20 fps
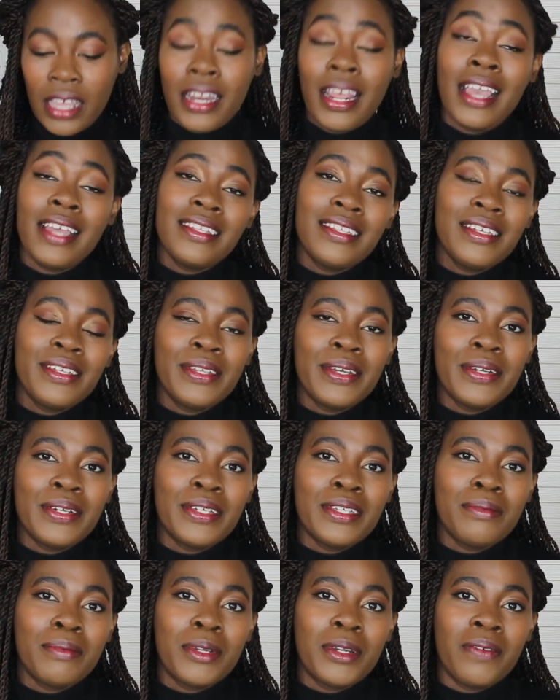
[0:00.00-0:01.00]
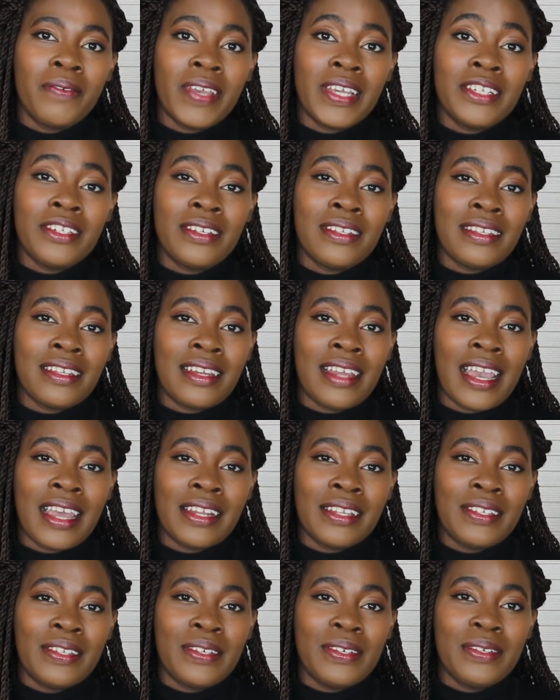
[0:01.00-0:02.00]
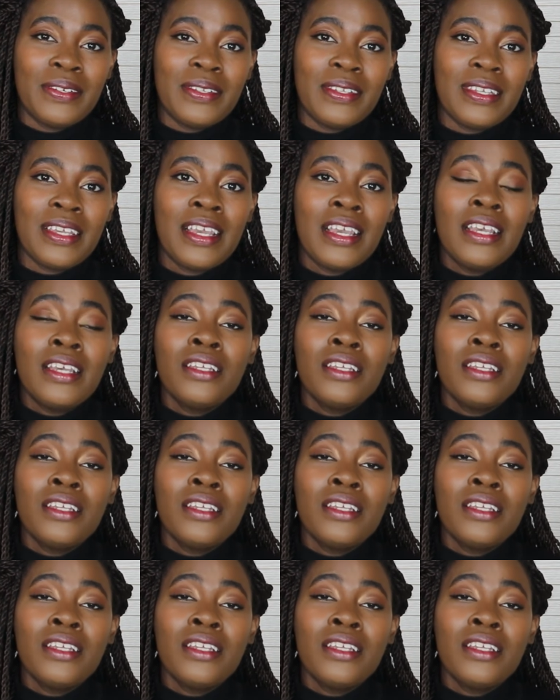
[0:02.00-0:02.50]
Enhancing learners' motivations and attitudes.